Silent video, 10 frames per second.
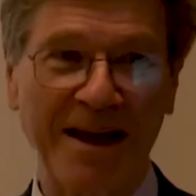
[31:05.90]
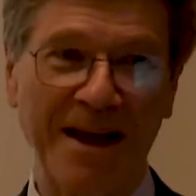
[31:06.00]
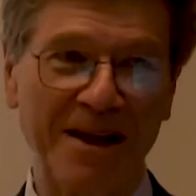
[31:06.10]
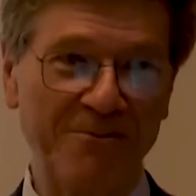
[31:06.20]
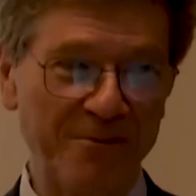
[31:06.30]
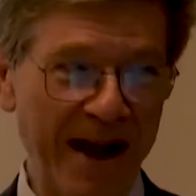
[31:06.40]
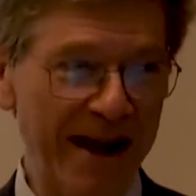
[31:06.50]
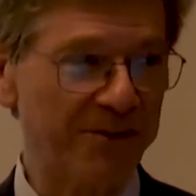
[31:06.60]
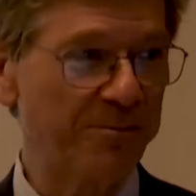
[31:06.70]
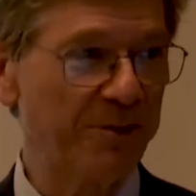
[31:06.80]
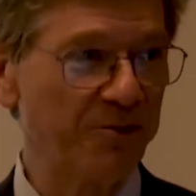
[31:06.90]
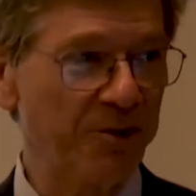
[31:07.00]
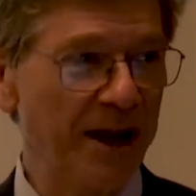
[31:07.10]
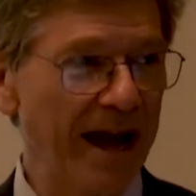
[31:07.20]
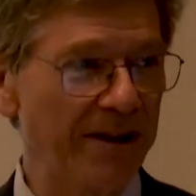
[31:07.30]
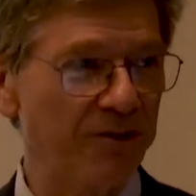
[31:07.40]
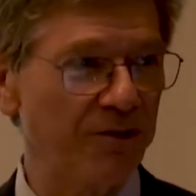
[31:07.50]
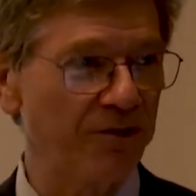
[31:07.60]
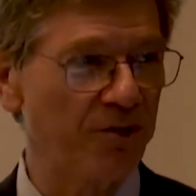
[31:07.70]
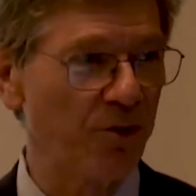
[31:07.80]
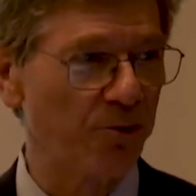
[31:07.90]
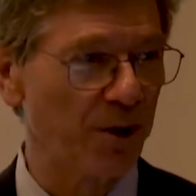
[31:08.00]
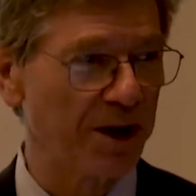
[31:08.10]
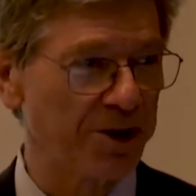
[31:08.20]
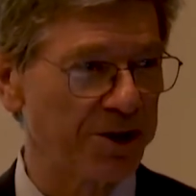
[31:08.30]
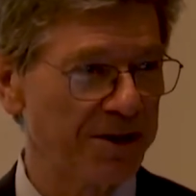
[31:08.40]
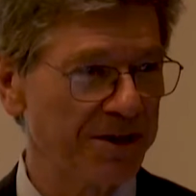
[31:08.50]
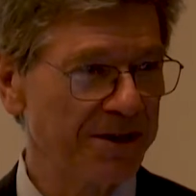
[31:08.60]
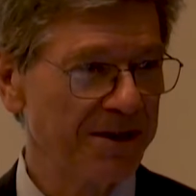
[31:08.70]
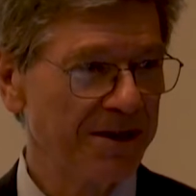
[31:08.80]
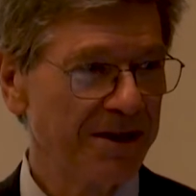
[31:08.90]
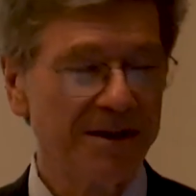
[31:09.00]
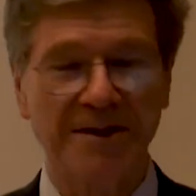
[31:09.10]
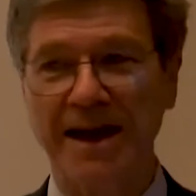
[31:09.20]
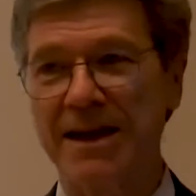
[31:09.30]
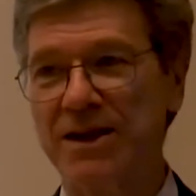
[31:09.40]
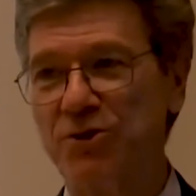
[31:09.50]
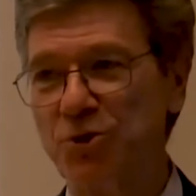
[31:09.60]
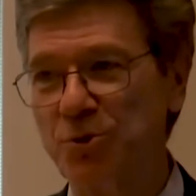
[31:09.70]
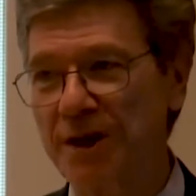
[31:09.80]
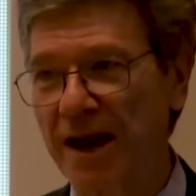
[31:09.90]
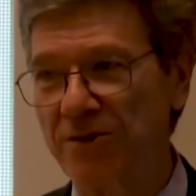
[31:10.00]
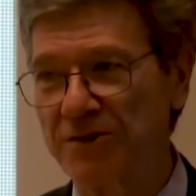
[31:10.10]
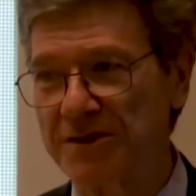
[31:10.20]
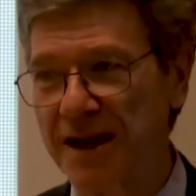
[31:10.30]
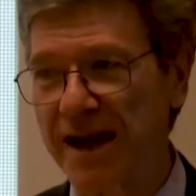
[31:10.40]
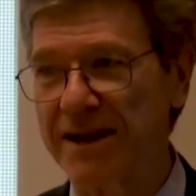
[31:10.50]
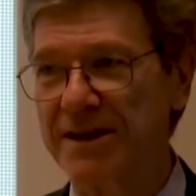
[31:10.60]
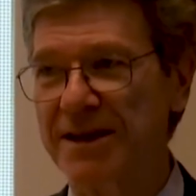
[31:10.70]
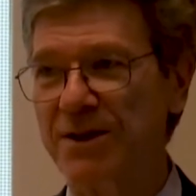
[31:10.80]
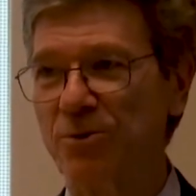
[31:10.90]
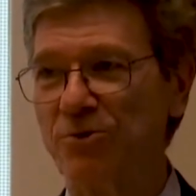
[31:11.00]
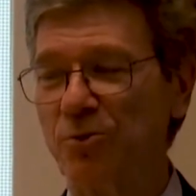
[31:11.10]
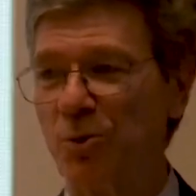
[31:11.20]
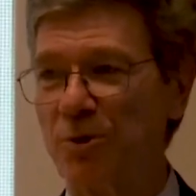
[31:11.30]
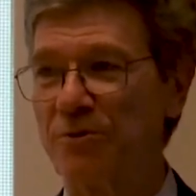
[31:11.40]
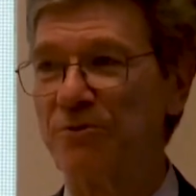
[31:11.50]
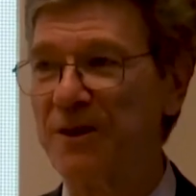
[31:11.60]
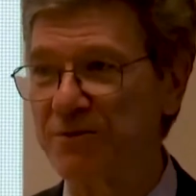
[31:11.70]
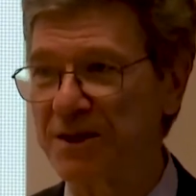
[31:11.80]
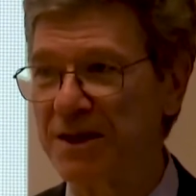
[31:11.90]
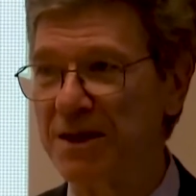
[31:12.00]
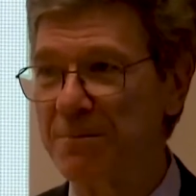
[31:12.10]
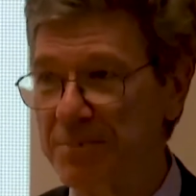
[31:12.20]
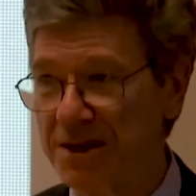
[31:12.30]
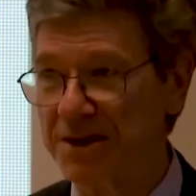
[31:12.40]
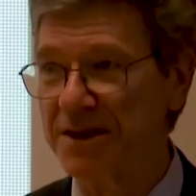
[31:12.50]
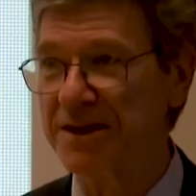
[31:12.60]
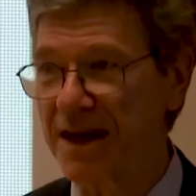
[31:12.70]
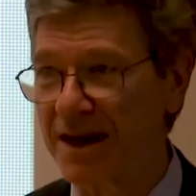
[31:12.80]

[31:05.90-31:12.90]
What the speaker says: In fact, Mr. Gates is so rich that in 2010, he was worth $50 billion.